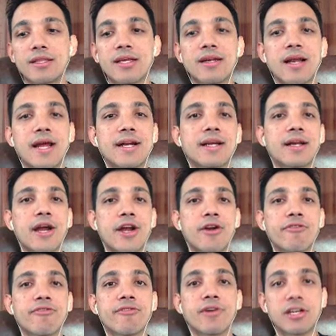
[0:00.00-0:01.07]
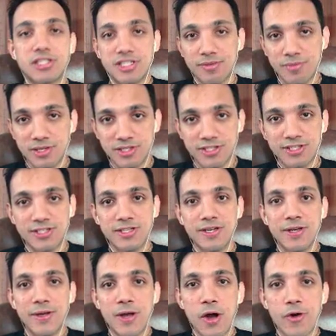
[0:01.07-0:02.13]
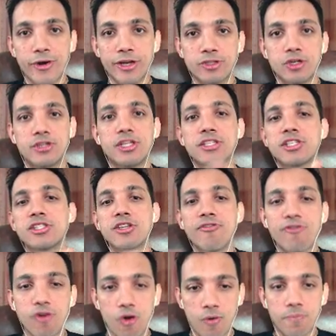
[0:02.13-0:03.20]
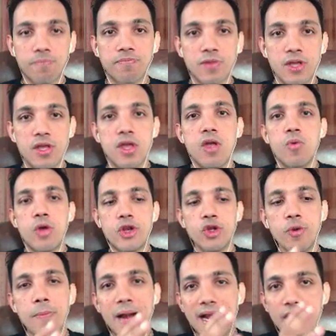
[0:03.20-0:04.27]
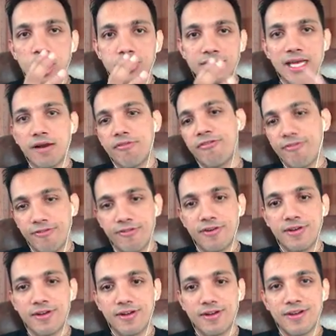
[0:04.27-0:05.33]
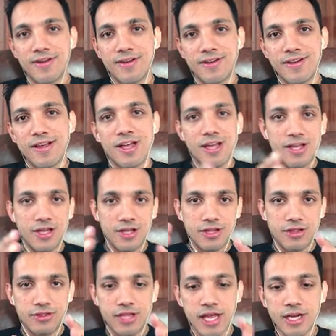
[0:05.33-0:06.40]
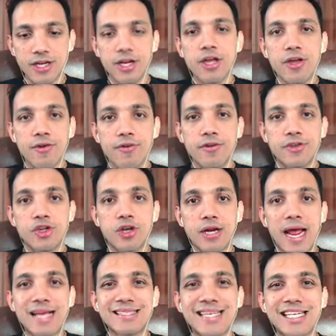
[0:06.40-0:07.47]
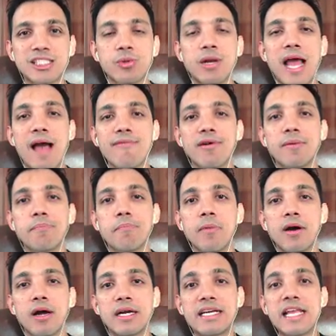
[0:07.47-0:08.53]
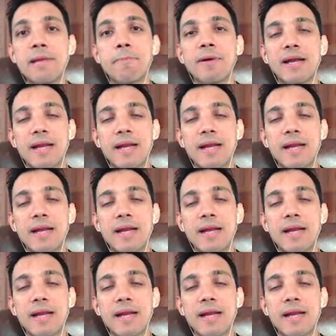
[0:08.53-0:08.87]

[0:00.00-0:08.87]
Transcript: the right kind of customers. Okay, so this is the flow. When you build yourself, then your assets will have a deeper